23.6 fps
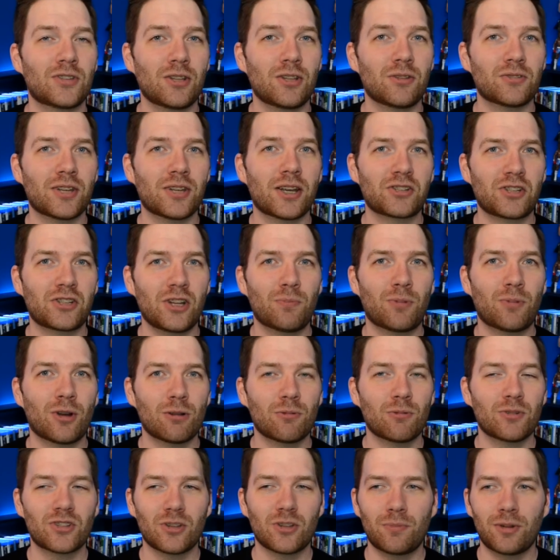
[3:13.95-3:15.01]
There's actually a part
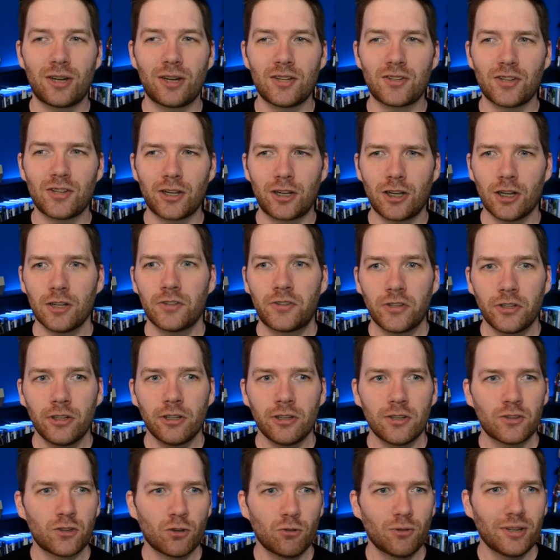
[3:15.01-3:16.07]
where somebody's like, Godzilla
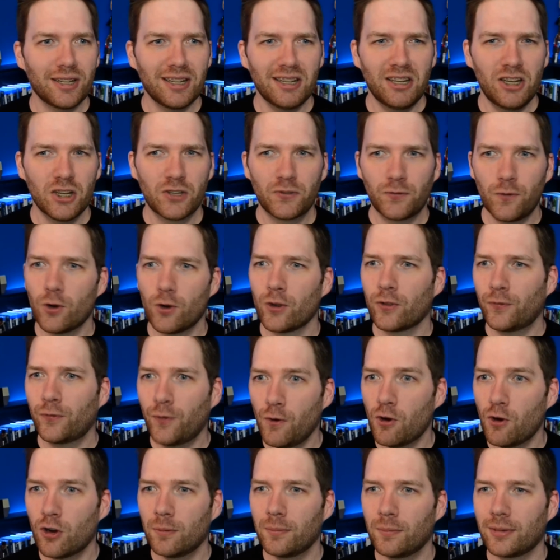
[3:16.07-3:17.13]
is only in his fourth
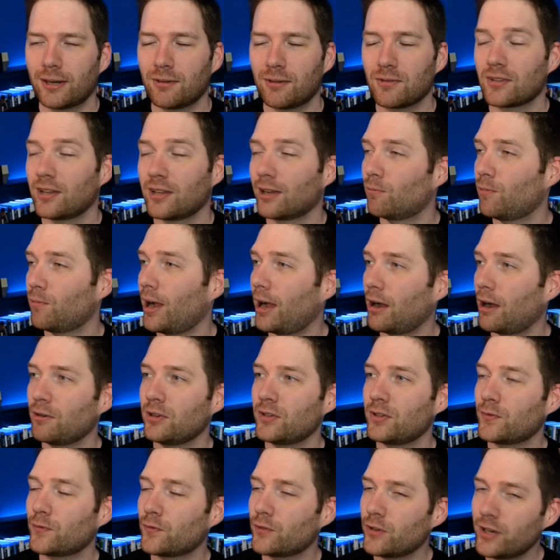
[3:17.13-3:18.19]
form. And I was like, wow,
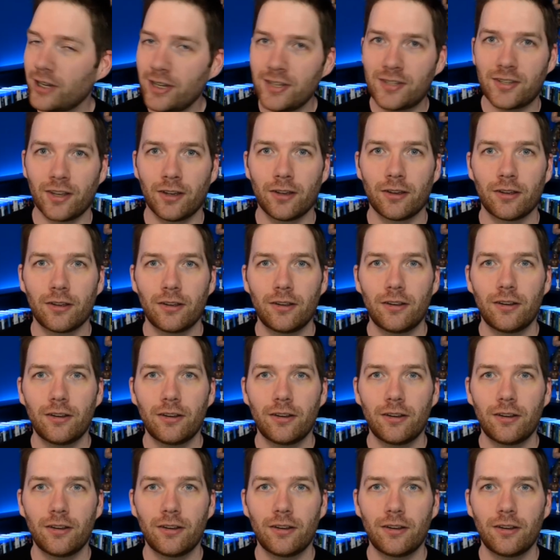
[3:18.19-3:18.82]
he's Frieza.